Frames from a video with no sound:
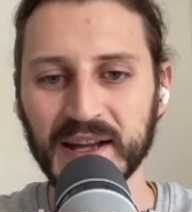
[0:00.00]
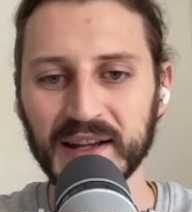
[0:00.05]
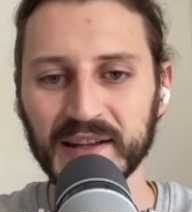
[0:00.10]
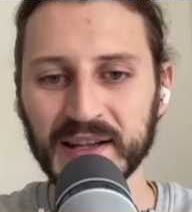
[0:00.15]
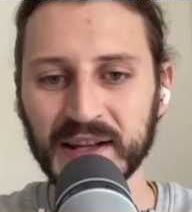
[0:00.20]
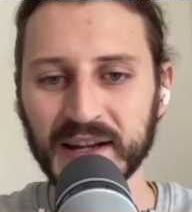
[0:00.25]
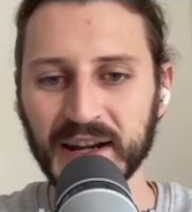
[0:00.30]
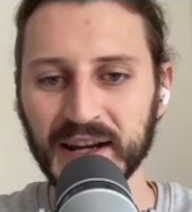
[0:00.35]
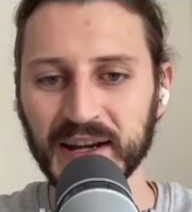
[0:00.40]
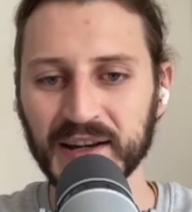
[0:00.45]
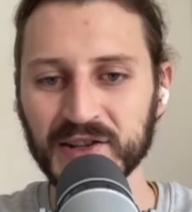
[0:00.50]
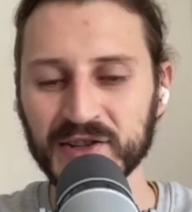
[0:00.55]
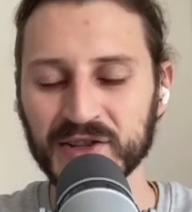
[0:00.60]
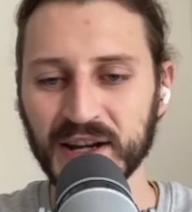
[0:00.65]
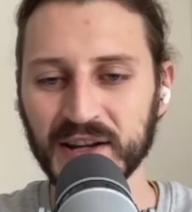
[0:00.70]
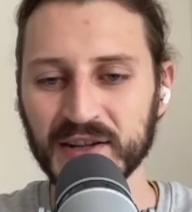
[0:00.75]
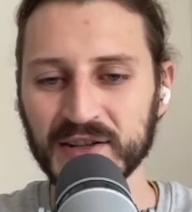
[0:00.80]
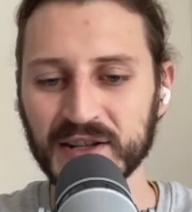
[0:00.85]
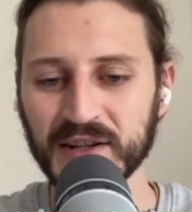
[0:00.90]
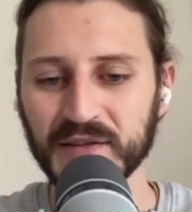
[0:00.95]
Then I can
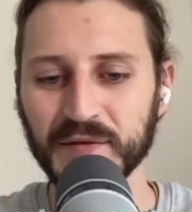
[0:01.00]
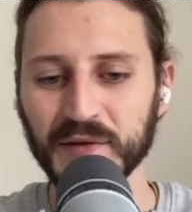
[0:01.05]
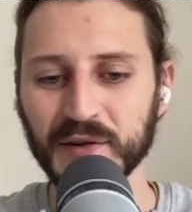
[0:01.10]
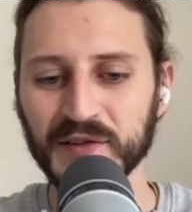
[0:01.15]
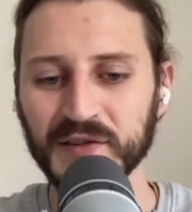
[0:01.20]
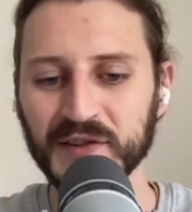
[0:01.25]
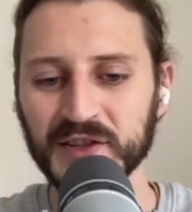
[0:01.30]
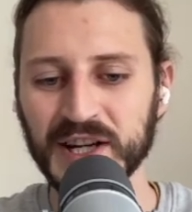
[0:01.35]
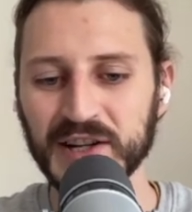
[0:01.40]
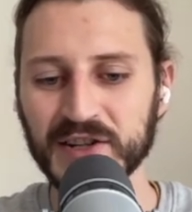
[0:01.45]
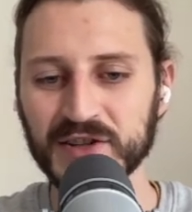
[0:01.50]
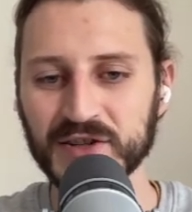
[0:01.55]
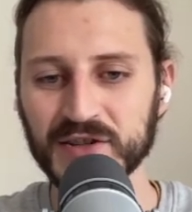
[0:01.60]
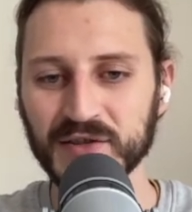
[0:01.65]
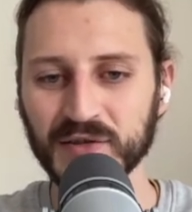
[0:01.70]
change here for stretch.